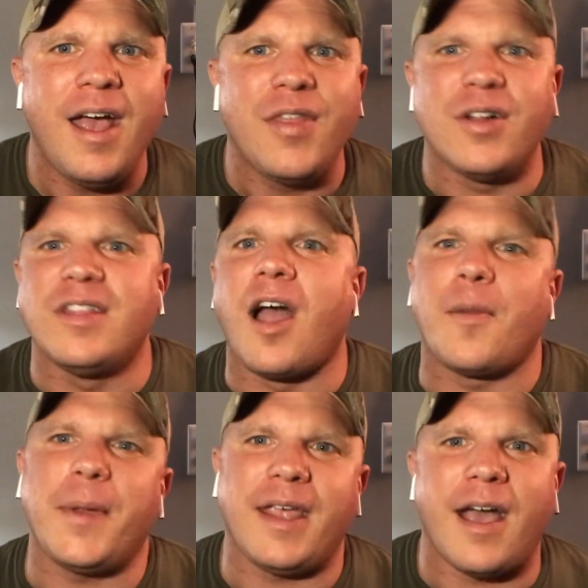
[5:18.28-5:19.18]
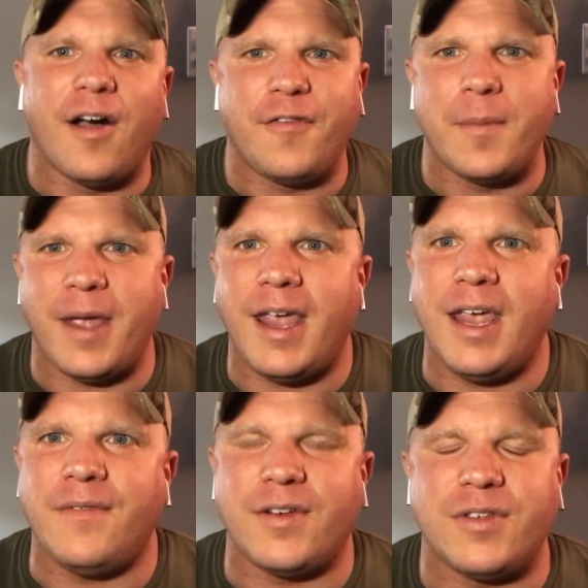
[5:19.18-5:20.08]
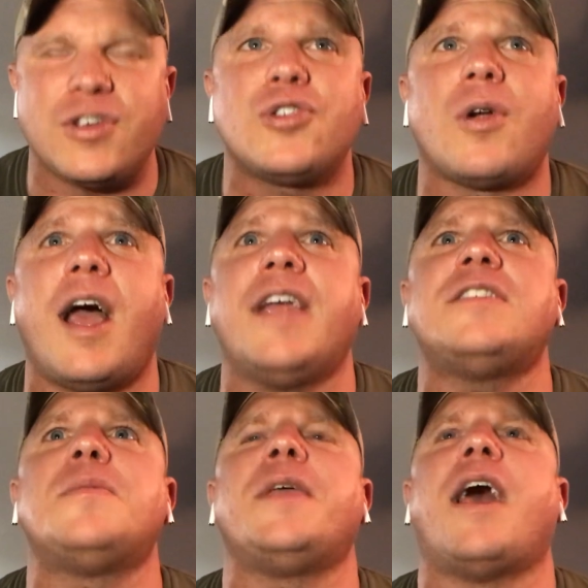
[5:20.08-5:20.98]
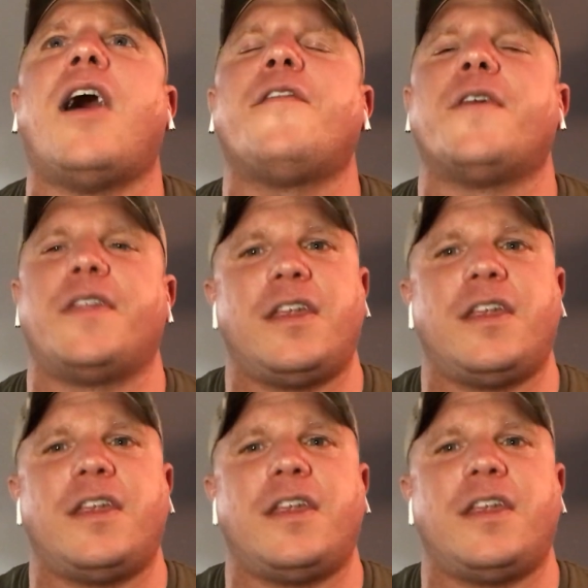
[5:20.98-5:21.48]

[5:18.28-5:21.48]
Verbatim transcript: they're LARPing alpha behavior. They're trying to be alpha.